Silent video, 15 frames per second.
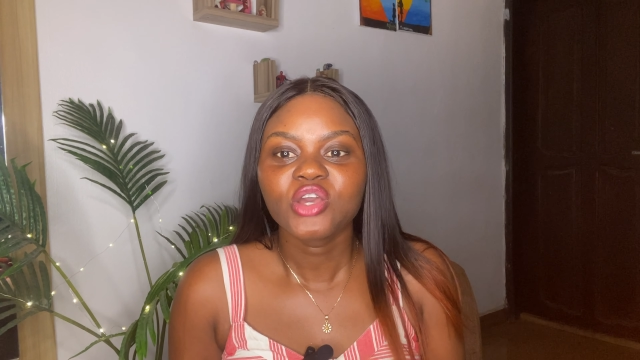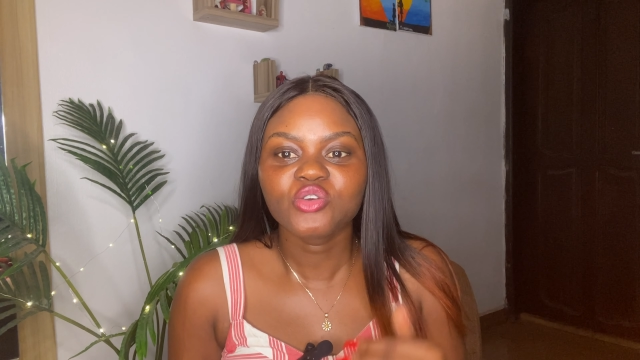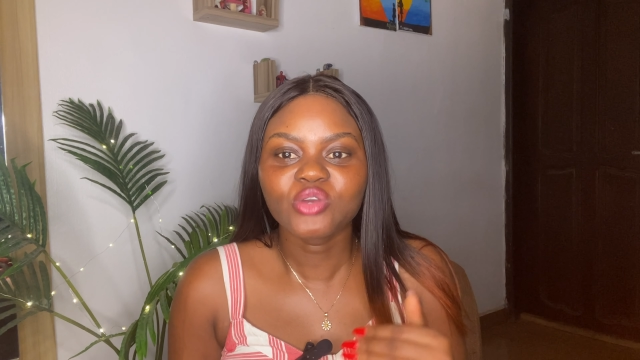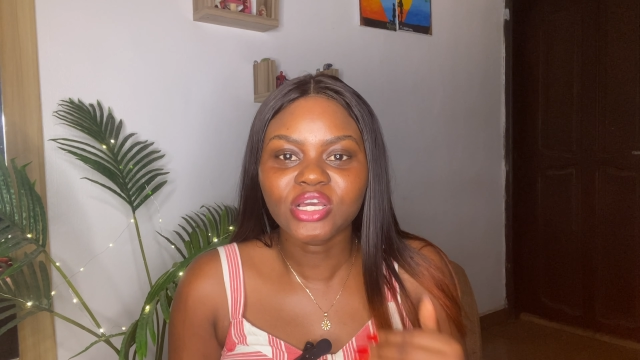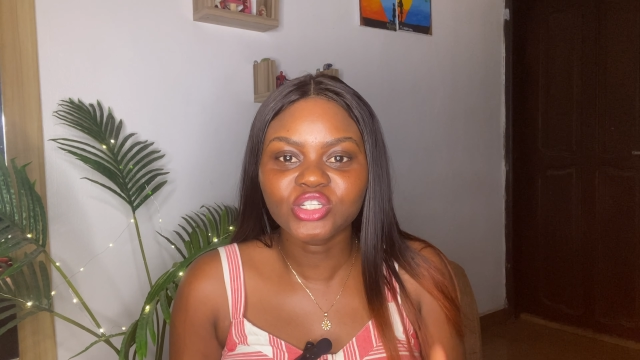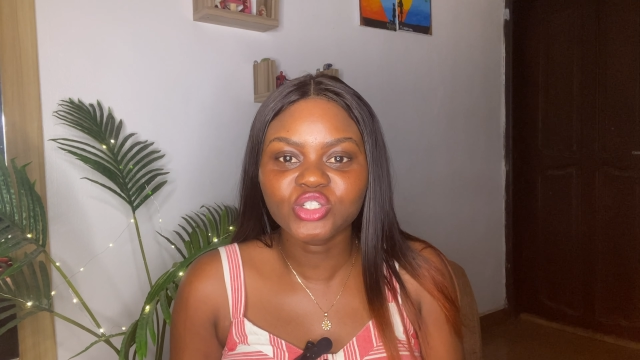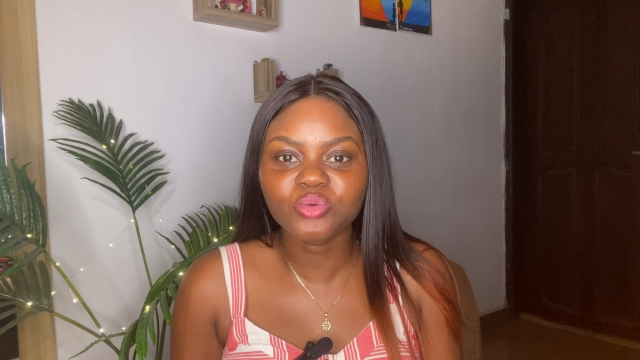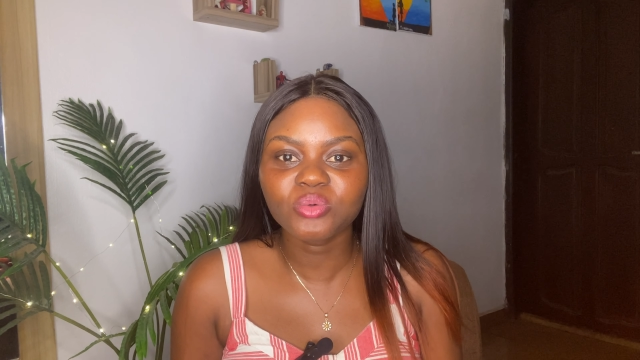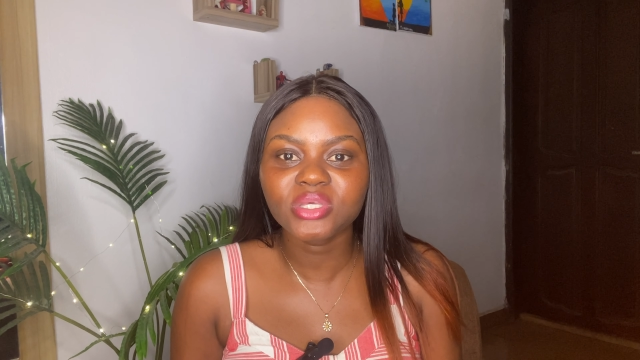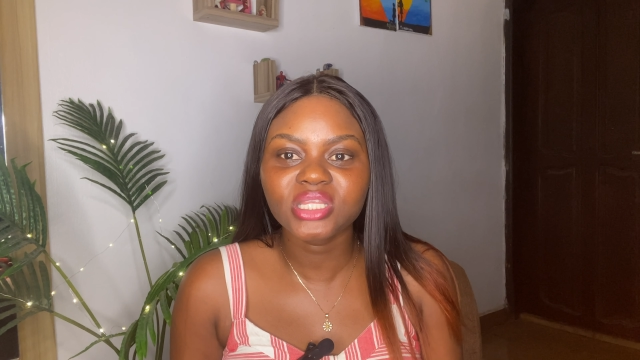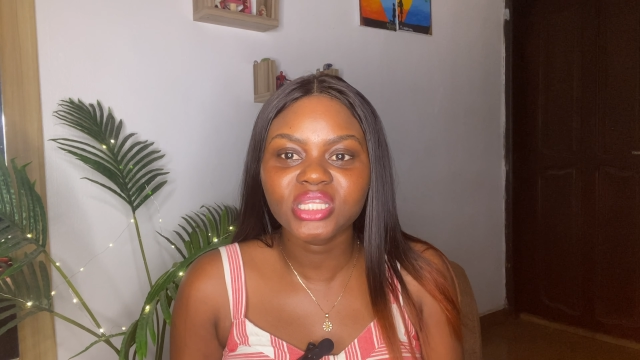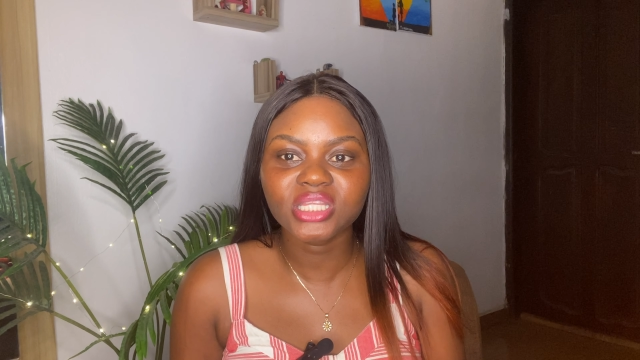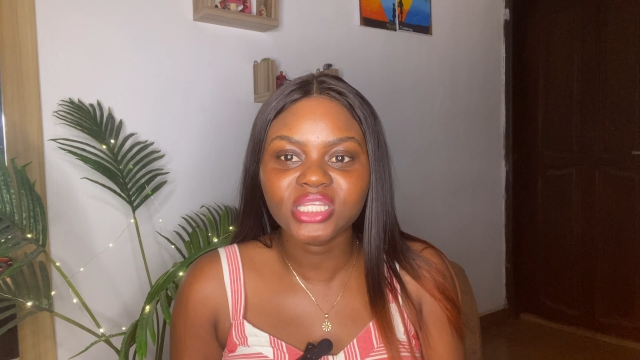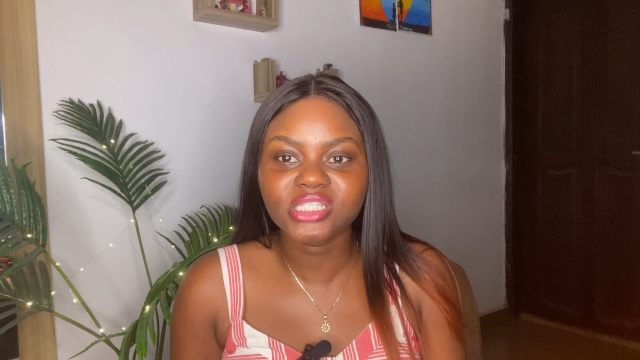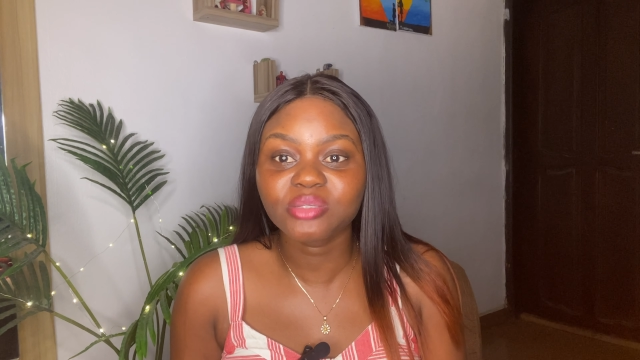you're
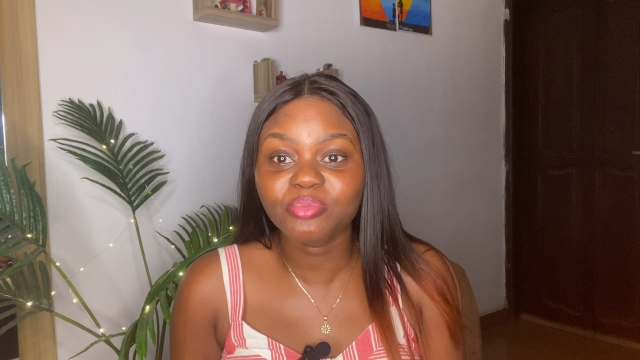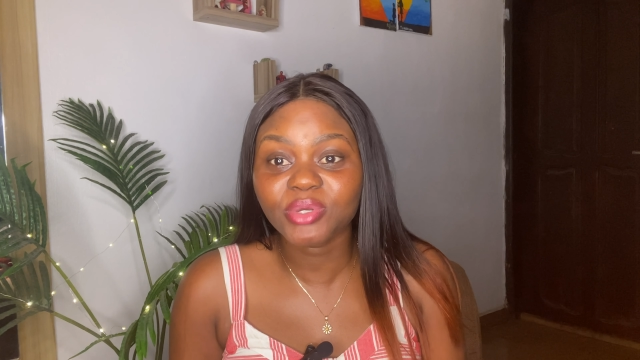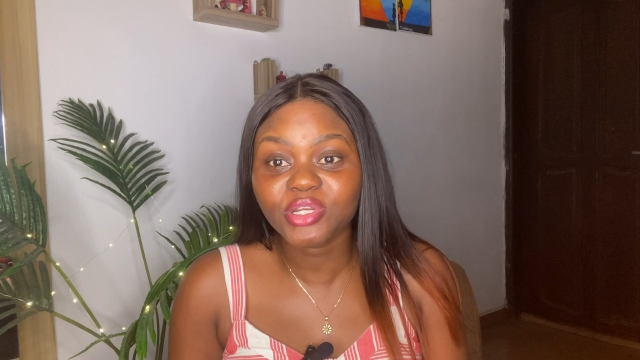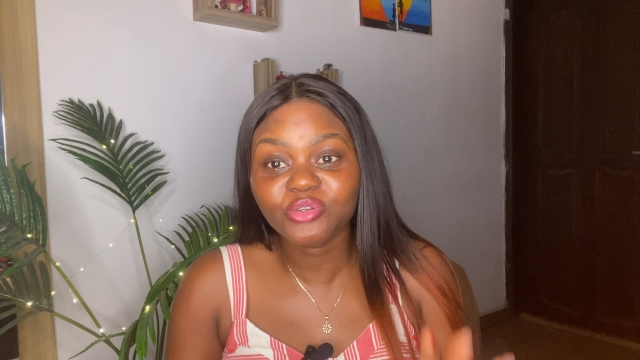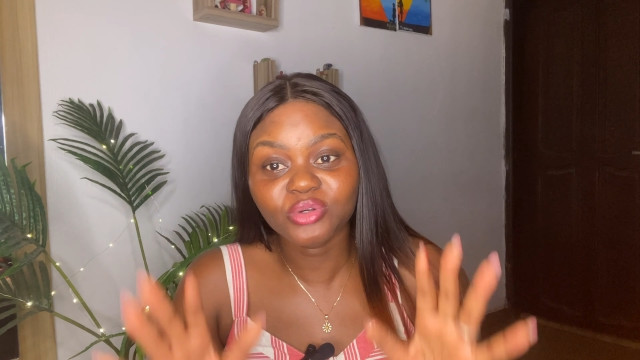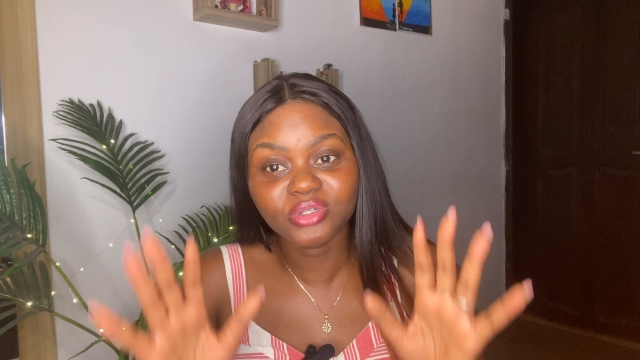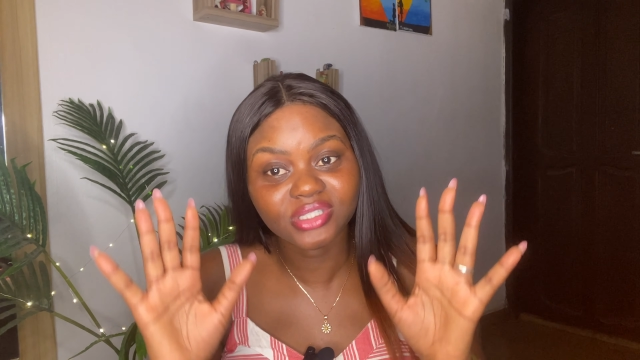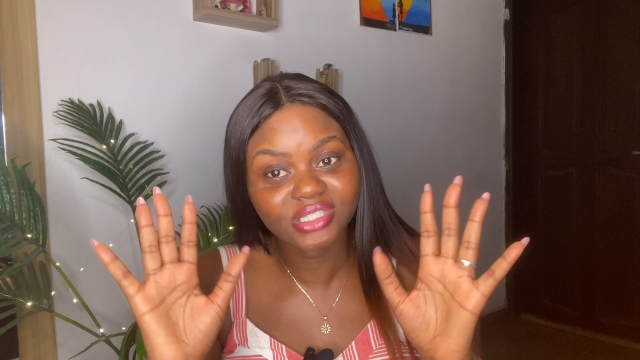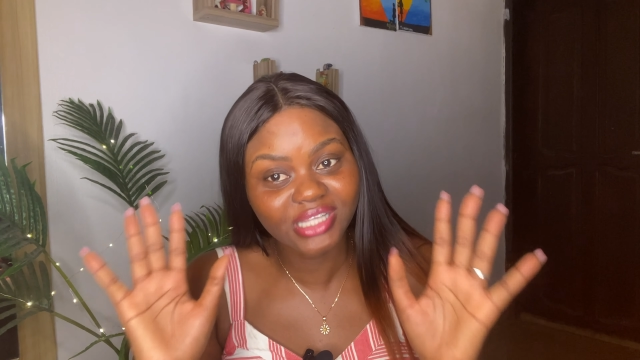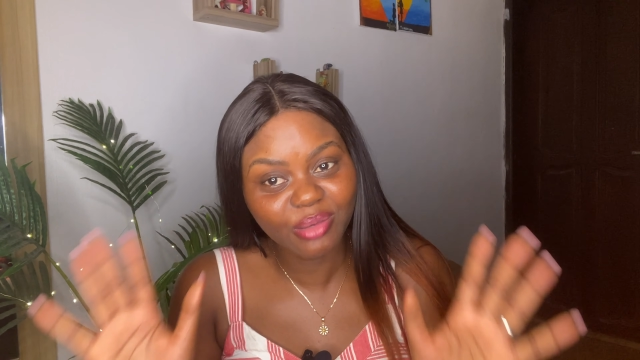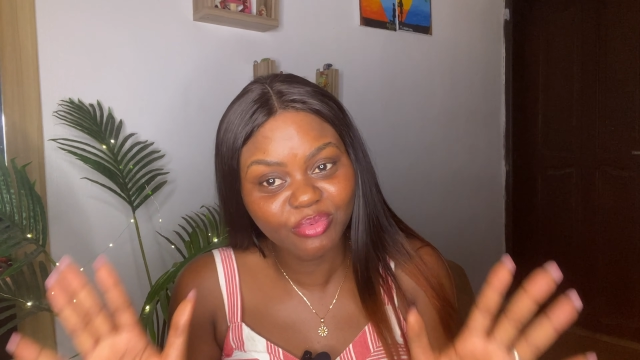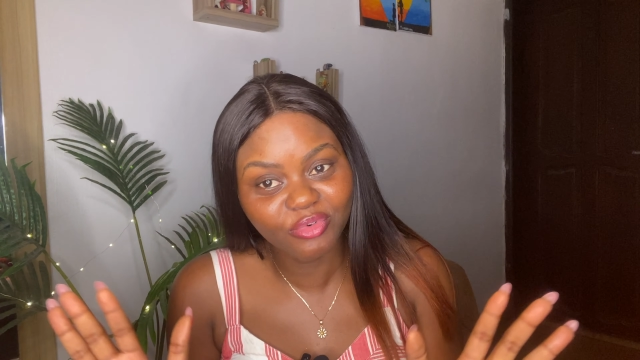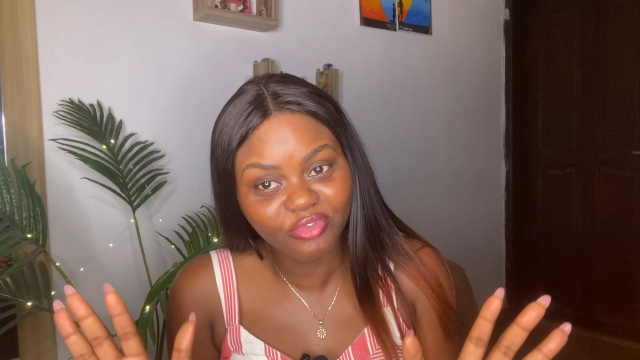doing this depending on the type